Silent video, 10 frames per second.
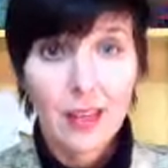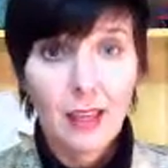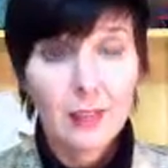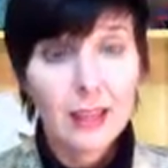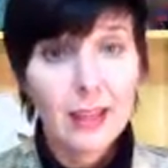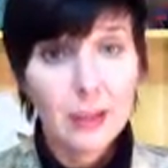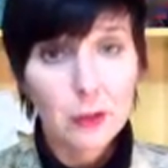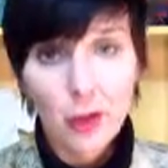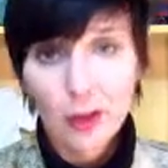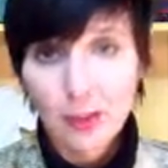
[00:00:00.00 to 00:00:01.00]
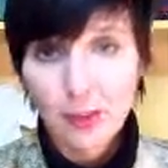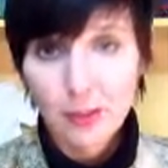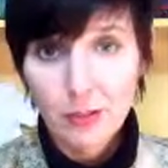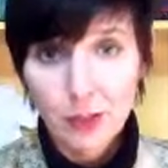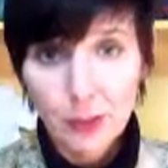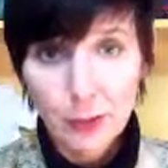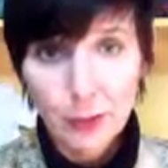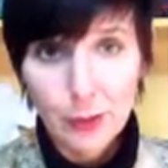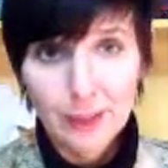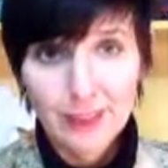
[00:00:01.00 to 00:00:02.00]
and let your heart be
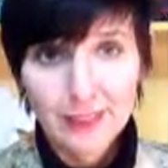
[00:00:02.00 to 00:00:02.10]
heard.